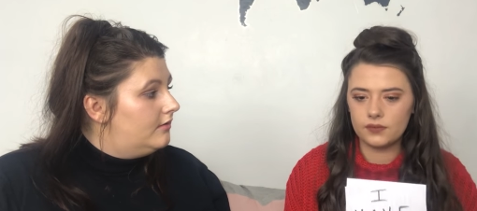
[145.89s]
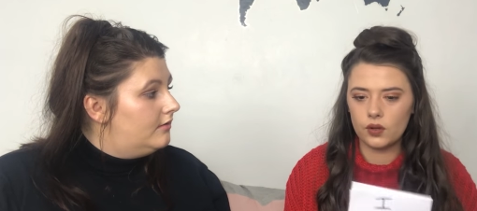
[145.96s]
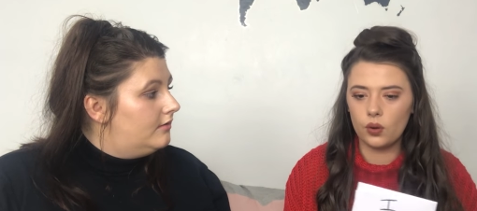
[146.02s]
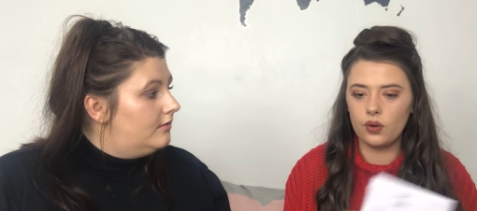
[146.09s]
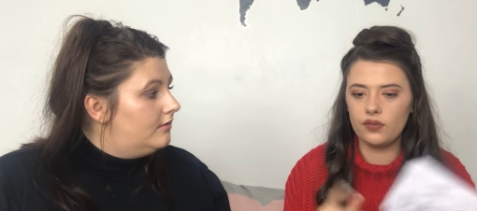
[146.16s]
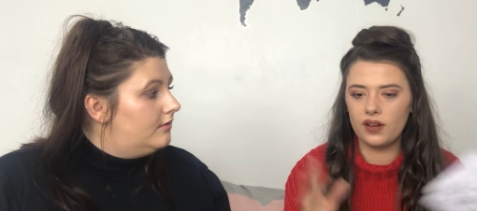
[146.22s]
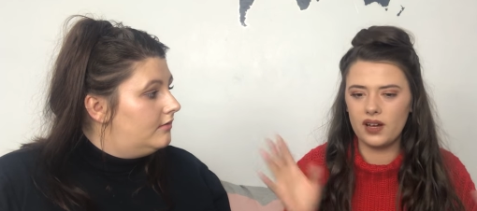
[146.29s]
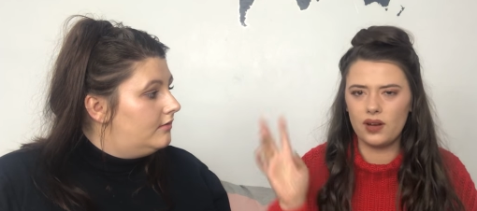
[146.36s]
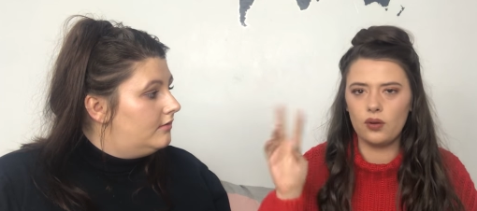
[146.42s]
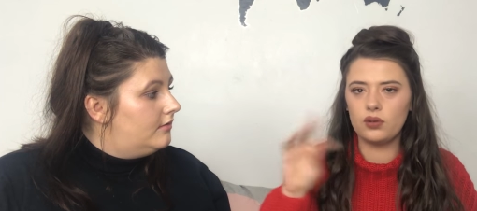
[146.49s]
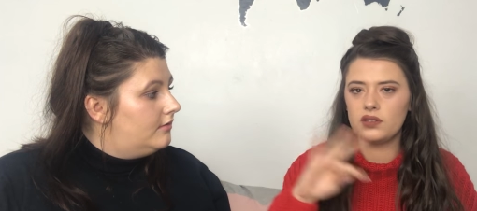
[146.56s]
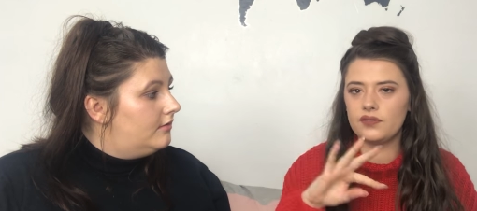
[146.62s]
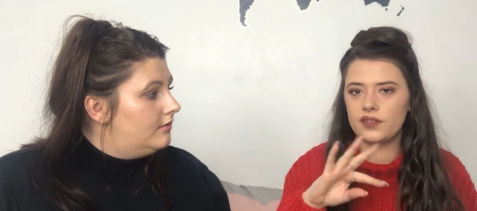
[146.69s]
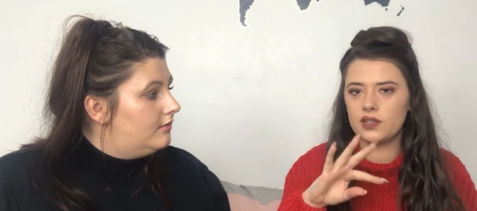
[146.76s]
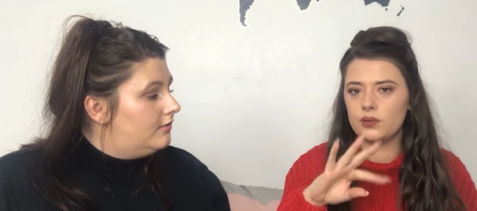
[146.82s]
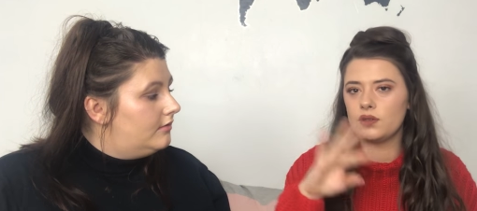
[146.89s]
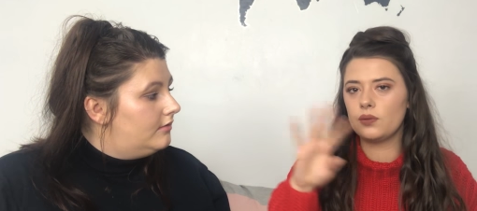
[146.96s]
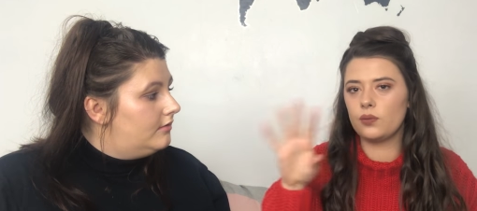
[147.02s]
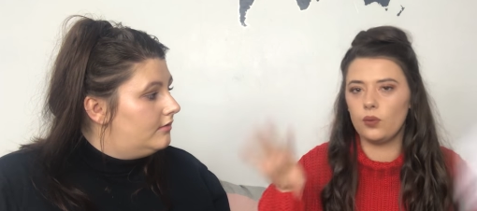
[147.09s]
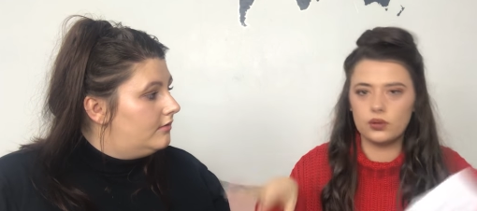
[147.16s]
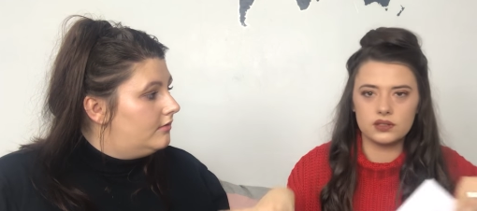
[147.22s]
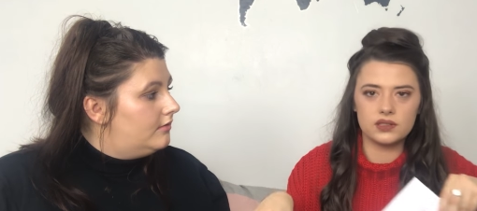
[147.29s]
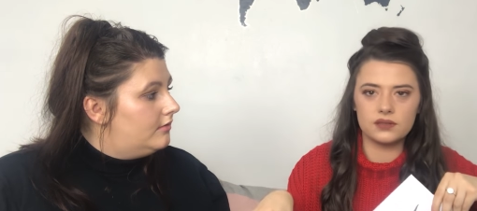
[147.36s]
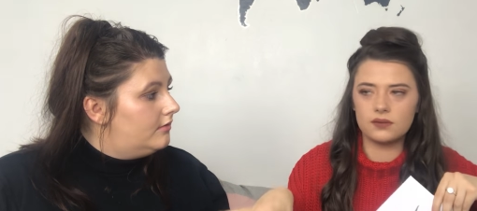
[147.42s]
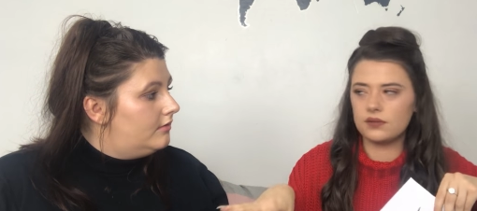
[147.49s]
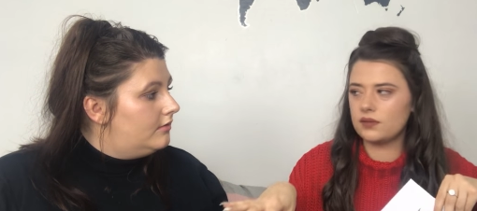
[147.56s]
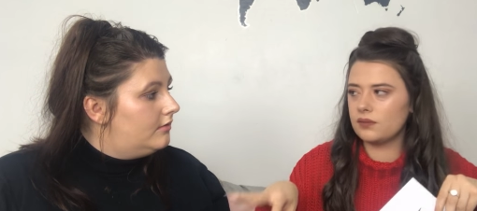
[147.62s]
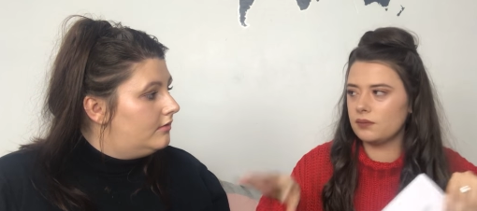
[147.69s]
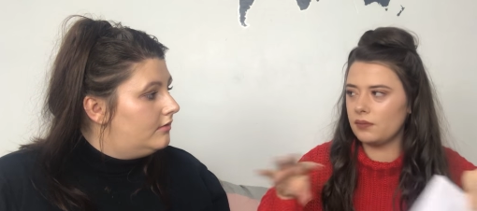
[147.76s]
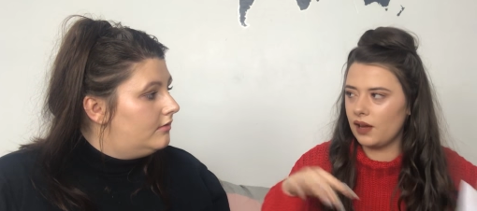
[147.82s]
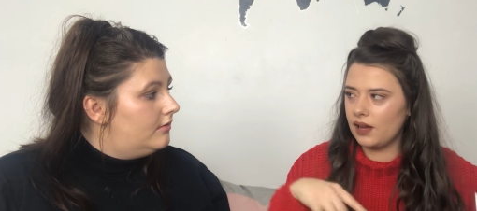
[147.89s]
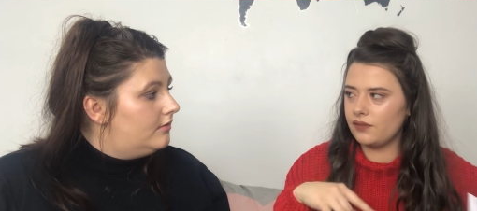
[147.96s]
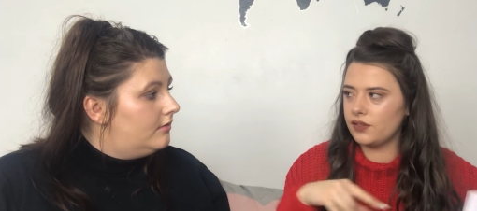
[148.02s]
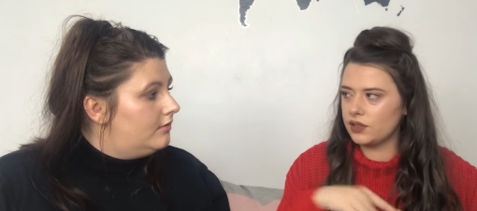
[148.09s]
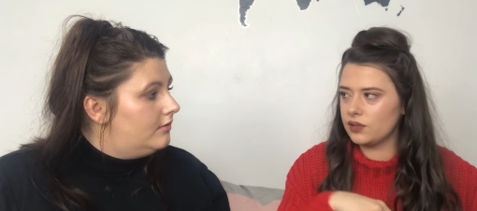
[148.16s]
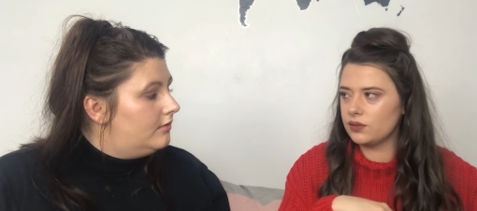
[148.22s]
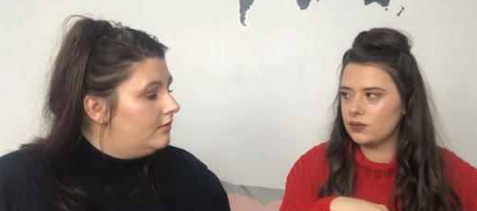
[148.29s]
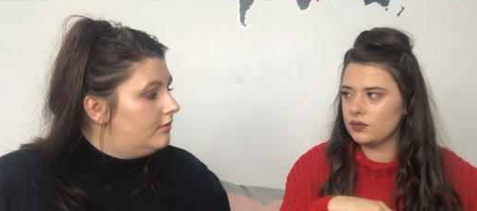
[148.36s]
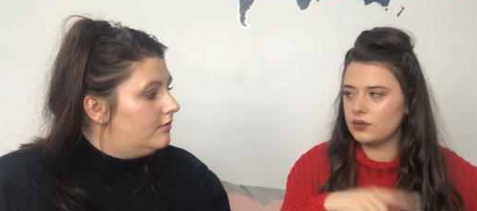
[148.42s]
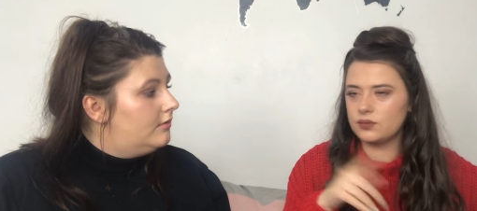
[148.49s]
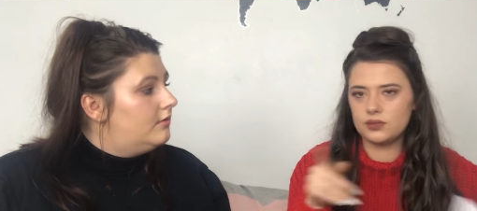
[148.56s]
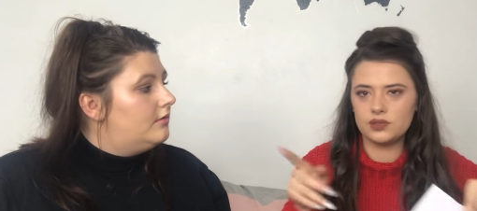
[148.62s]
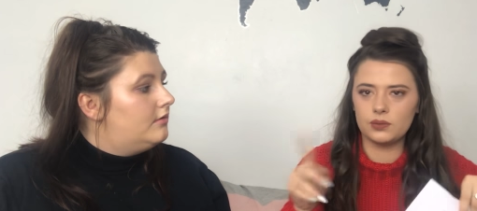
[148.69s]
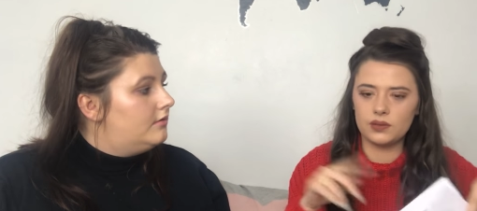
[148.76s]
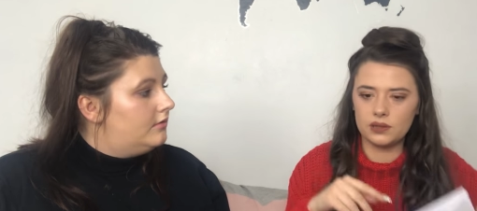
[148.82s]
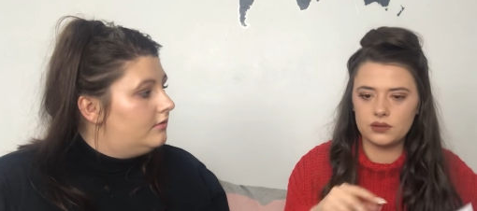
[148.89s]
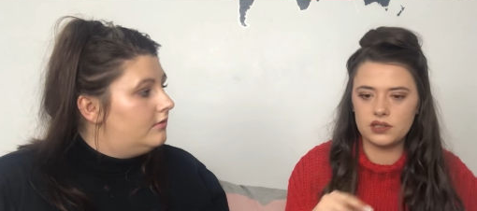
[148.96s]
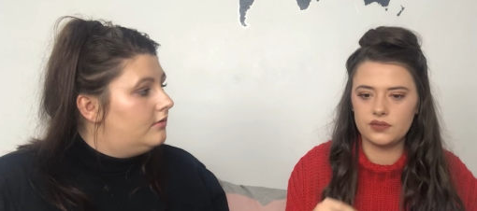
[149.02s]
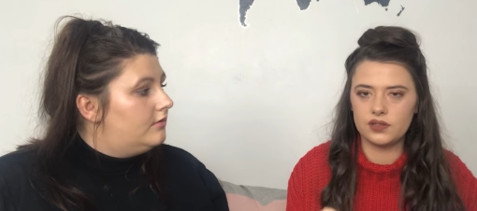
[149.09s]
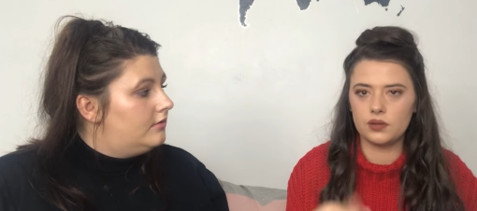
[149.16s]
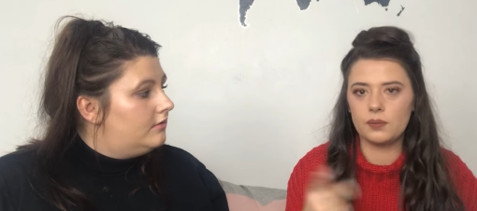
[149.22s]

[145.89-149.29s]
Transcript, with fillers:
Speaker 1: of a holiday video that wasn't my video, someone else's video.